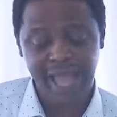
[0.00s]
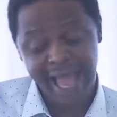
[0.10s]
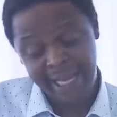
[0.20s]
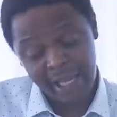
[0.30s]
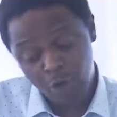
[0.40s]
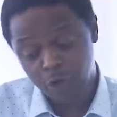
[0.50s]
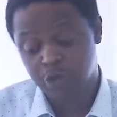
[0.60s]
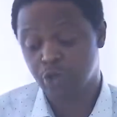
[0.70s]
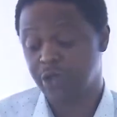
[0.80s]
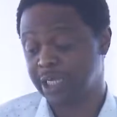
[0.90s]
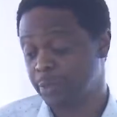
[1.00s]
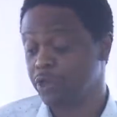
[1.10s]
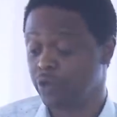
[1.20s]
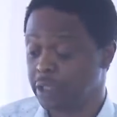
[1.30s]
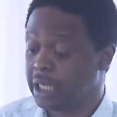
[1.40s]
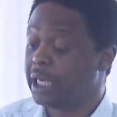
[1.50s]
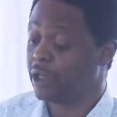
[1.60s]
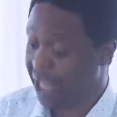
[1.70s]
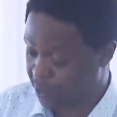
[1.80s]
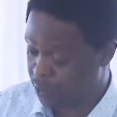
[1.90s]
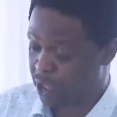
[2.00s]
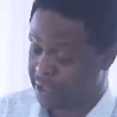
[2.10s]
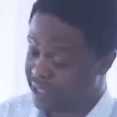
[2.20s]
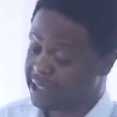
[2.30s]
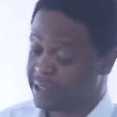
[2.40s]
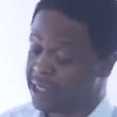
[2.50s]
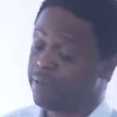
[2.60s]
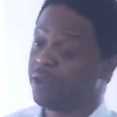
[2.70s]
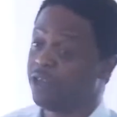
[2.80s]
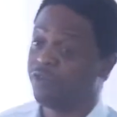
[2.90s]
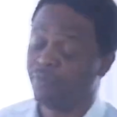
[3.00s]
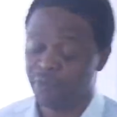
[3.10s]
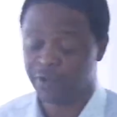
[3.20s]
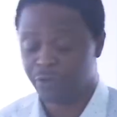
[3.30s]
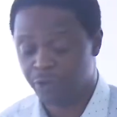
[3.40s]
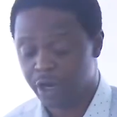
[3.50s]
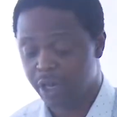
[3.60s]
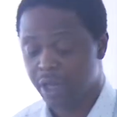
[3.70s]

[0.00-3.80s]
And he goes on to explain to the king as well. He says the same thing in verse 3.